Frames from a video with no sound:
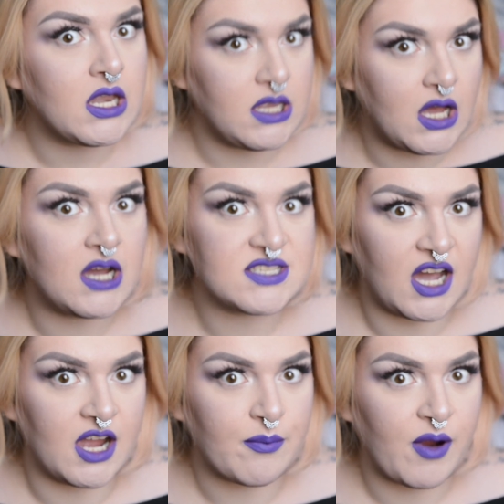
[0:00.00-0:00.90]
nice
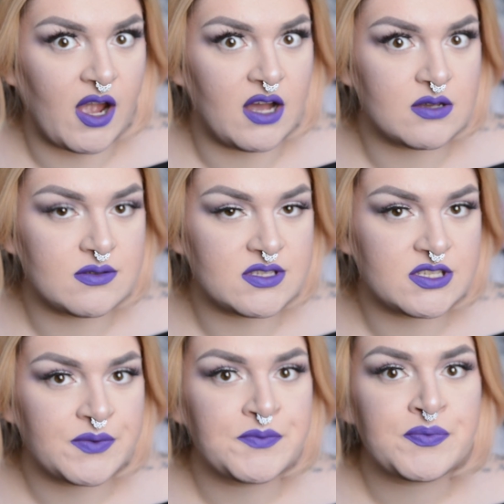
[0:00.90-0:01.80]

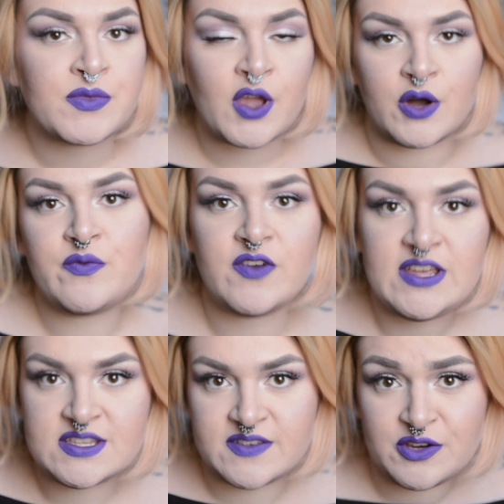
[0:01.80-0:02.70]
eyebrows. Hopefully
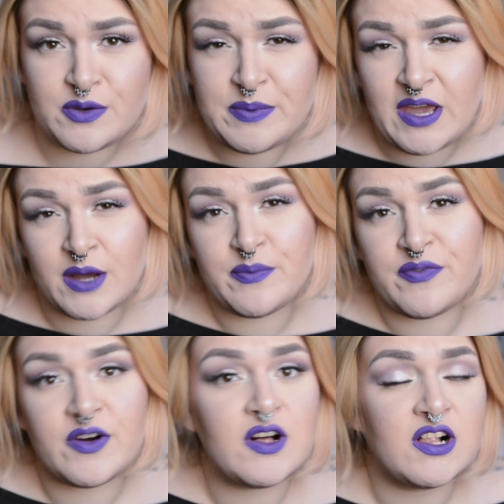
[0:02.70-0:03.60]
this video will be
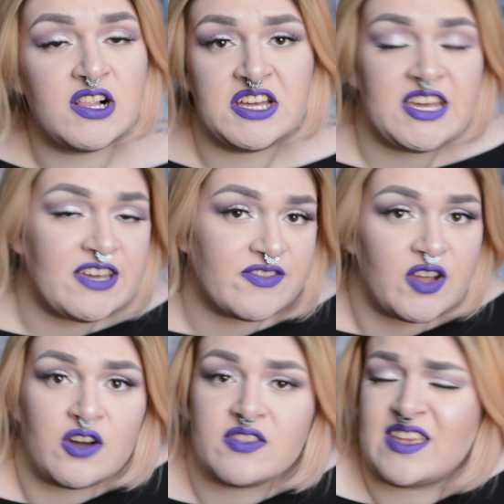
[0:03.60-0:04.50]
helpful. If
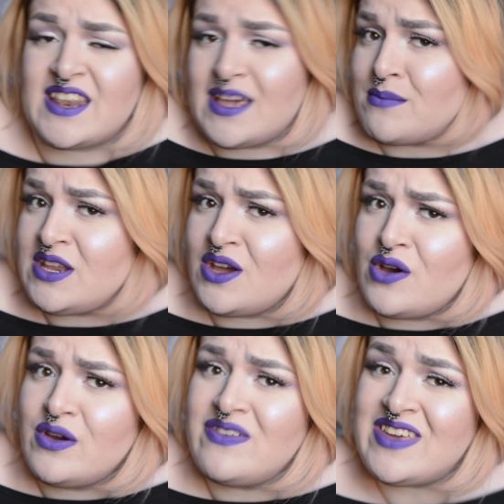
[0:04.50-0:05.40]
not, then let me
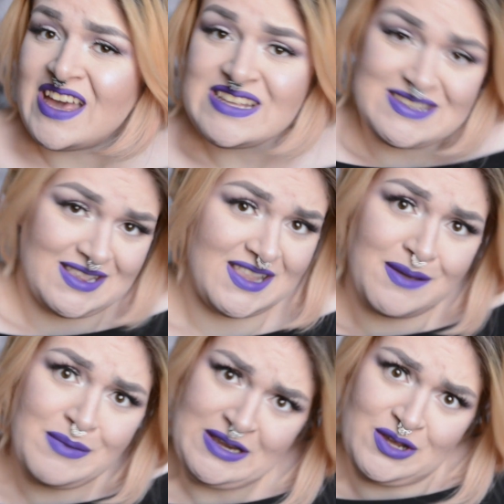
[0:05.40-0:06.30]
know. If yes,
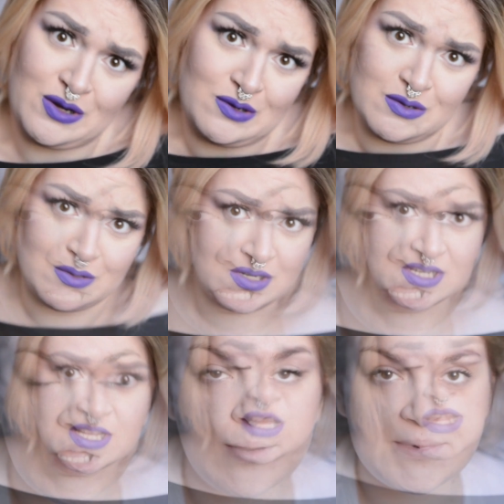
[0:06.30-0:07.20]
let me know.
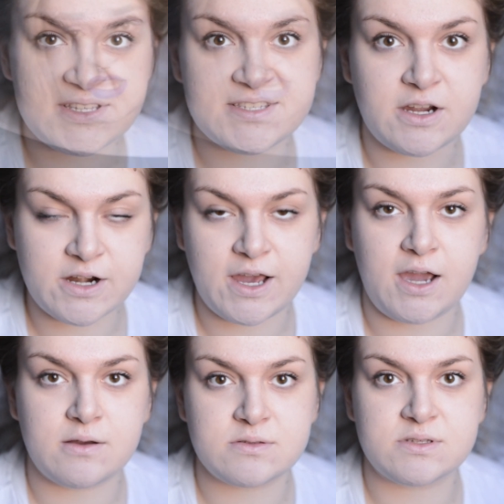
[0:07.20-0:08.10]
I'm gonna start
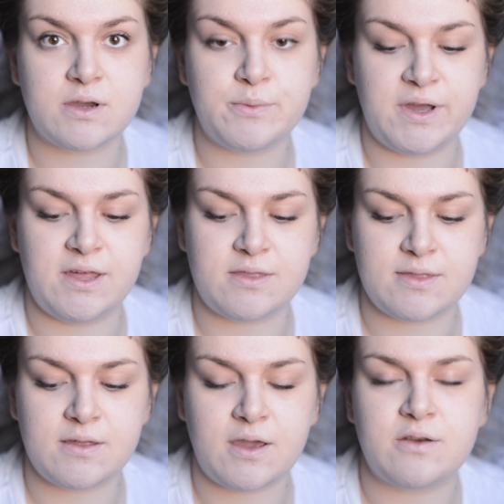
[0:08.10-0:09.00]
out with
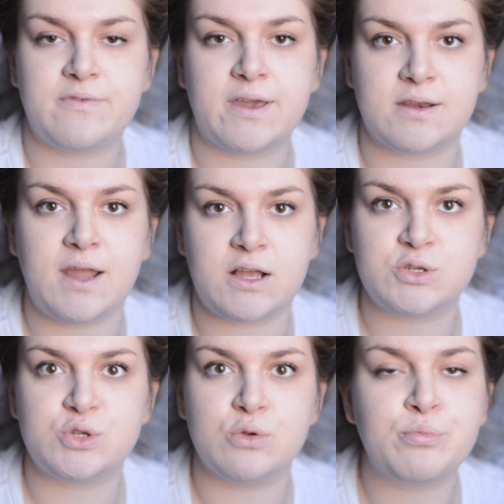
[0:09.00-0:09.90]
kind of like a
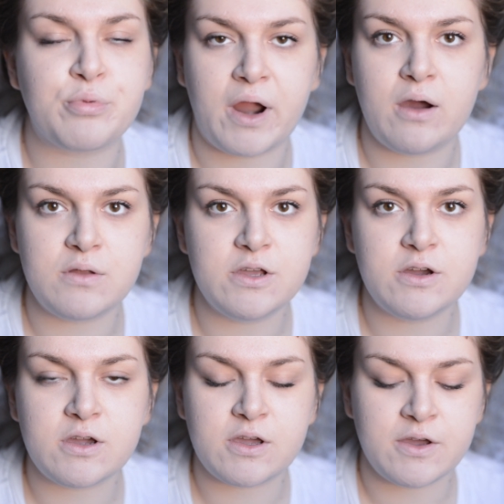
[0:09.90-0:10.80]
natural brow
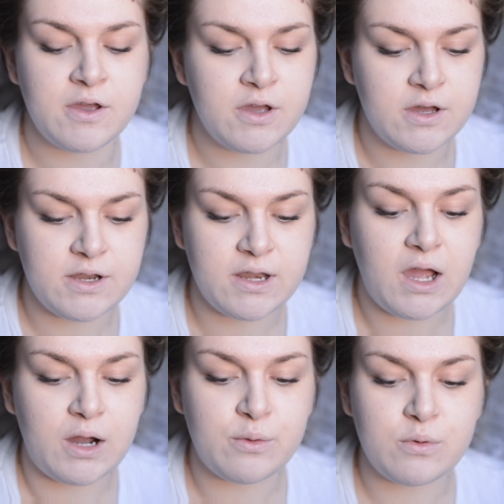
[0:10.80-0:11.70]
look.
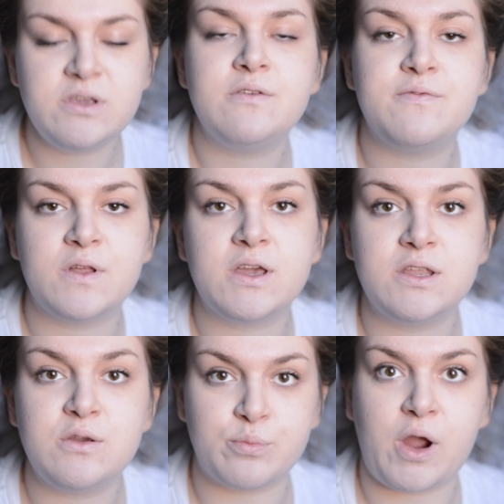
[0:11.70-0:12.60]
Now, when you're filling
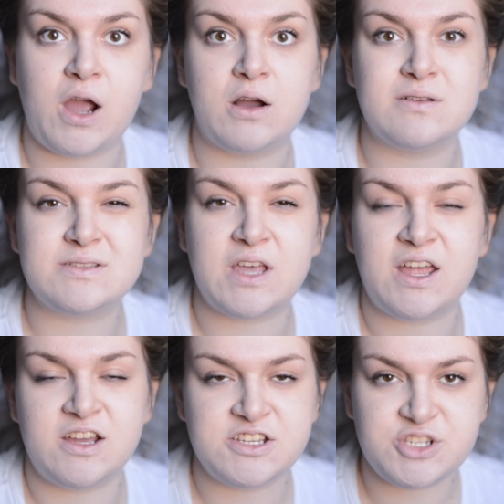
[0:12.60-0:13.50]
in your brows,
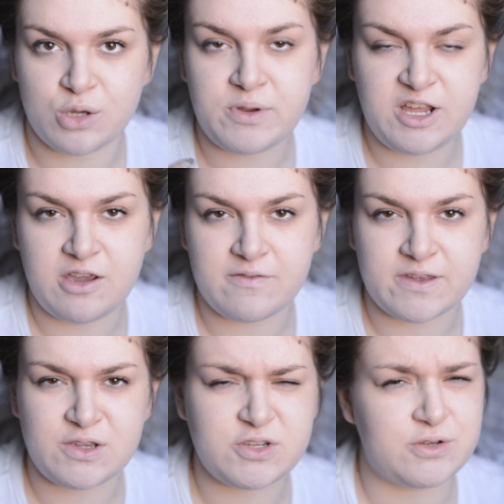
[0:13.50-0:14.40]
and I do believe
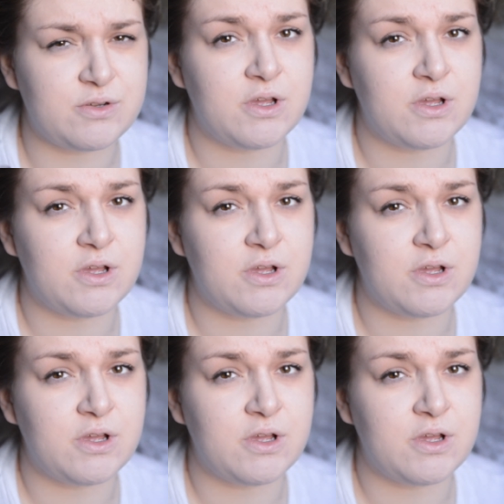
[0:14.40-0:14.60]
that you should